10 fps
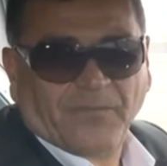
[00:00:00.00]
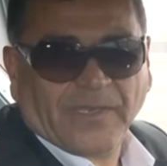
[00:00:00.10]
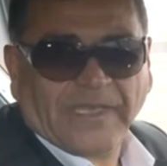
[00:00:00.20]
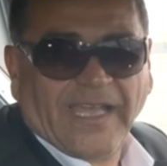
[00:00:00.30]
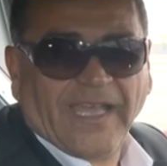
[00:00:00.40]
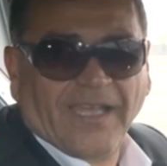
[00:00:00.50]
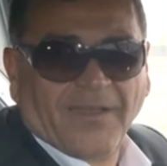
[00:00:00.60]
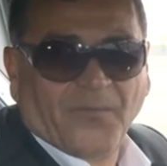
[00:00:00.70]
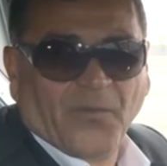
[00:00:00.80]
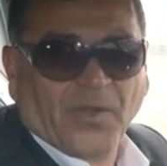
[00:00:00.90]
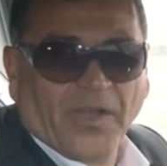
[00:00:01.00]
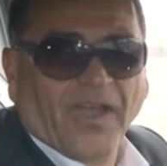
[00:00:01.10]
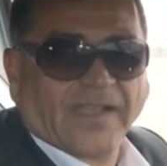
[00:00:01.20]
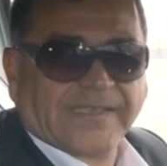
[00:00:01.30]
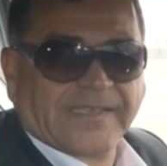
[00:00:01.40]
For
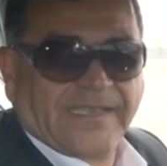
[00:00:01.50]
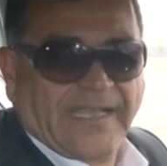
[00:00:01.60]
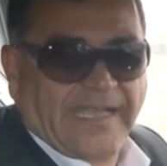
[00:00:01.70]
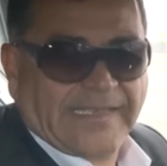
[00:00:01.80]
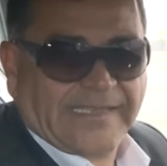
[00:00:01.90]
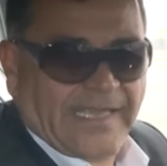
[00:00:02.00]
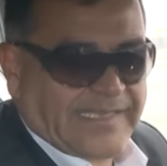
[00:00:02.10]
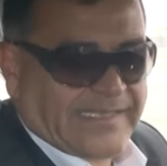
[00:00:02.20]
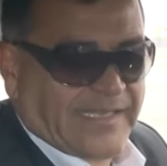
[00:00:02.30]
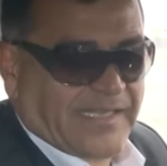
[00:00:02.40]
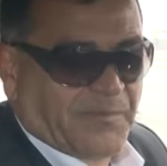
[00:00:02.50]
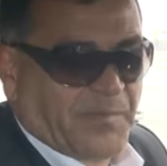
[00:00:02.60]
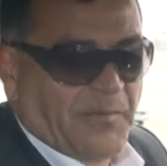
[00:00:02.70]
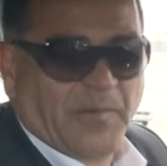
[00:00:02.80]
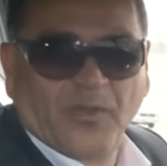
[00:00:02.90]
us, as the
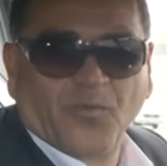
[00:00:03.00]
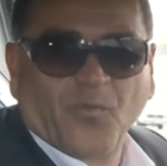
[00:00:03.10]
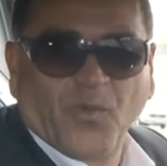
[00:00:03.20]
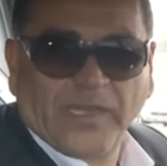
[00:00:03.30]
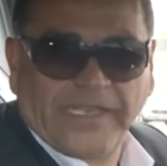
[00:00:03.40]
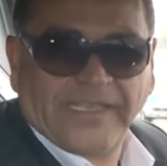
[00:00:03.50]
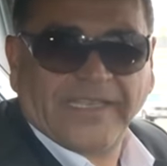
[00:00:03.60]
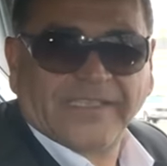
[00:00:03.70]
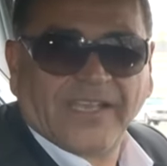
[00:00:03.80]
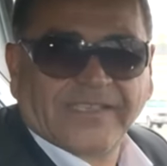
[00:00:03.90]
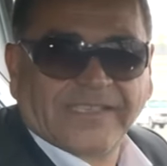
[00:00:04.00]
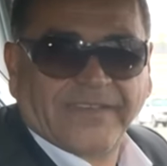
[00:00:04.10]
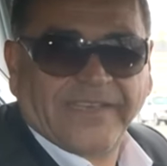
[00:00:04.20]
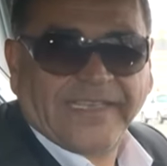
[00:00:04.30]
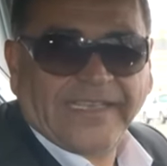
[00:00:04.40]
people who work in the
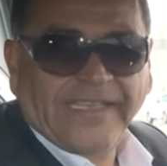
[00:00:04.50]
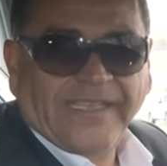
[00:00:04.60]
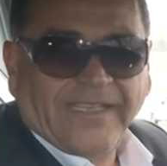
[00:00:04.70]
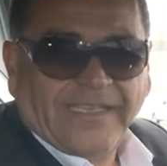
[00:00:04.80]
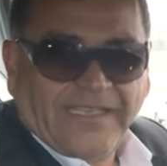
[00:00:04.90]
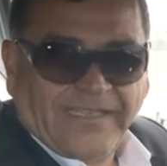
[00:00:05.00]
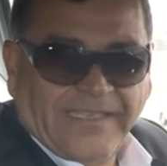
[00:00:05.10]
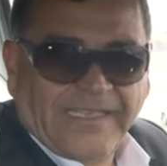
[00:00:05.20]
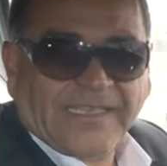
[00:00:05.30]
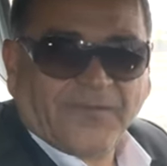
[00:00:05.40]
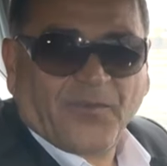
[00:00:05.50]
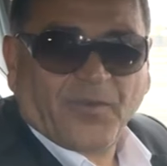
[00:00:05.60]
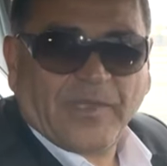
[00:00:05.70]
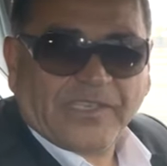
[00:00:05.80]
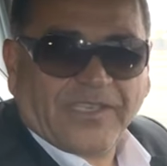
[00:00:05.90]
industry, these
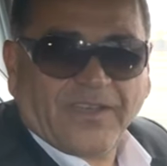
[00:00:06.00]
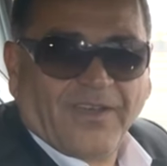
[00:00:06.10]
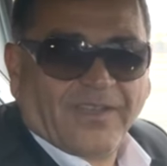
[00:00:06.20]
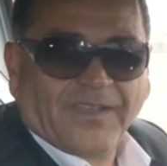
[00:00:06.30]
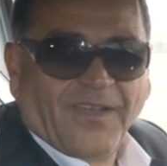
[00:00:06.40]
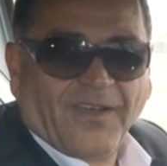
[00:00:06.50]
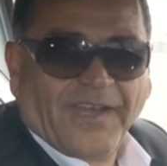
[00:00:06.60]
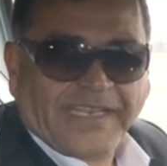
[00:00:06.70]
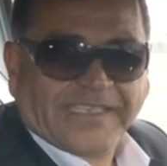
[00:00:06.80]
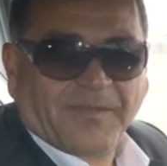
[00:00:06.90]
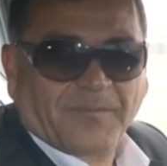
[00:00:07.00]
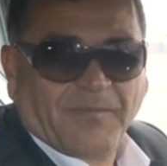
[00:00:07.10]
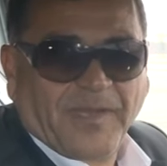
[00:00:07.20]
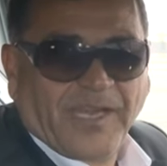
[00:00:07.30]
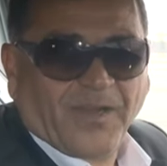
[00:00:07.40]
information are
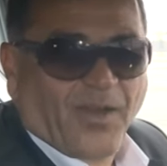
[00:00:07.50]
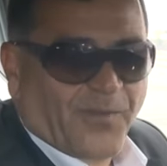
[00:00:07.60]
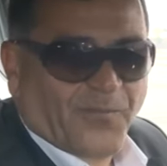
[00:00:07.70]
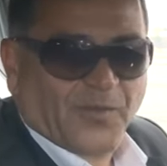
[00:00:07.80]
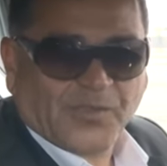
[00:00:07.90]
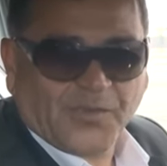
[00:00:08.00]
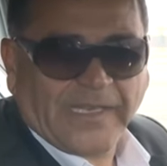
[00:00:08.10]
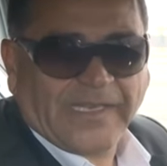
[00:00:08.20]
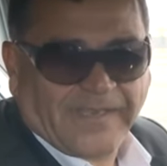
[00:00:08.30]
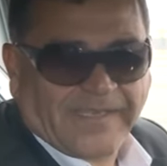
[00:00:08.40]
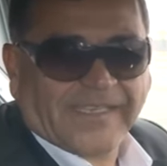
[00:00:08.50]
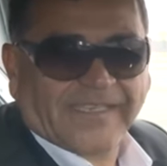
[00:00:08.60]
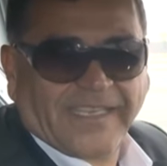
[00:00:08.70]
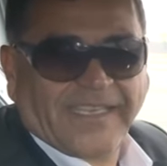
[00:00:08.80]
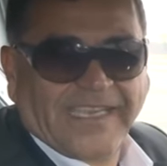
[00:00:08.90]
unacceptable. And unfortunately, this
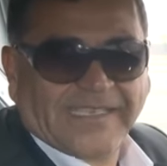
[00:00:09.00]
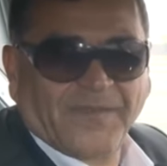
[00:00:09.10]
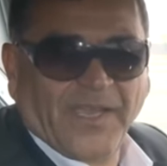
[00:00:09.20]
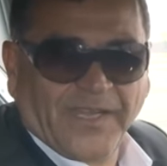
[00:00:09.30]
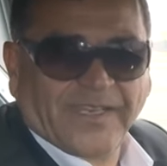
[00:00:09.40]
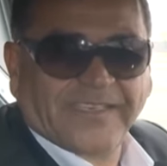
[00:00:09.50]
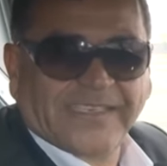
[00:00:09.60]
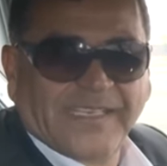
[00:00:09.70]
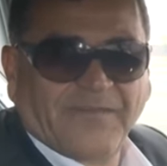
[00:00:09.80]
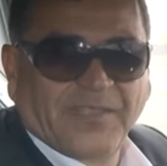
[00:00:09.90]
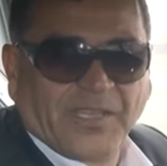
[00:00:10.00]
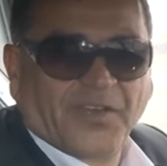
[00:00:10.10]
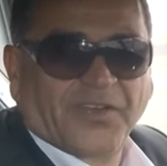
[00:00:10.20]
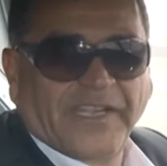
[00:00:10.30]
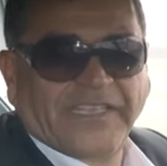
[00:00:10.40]
is the case. We are not receiving the
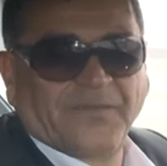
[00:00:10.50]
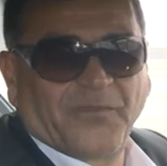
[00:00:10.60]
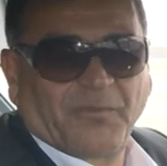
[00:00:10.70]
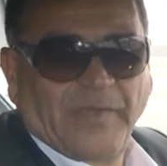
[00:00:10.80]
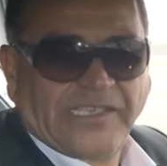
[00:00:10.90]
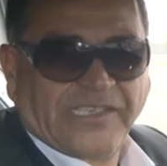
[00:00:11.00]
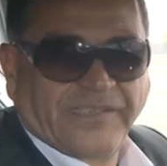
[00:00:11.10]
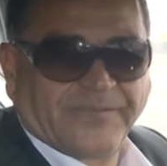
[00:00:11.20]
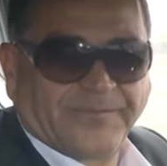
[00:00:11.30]
correct information.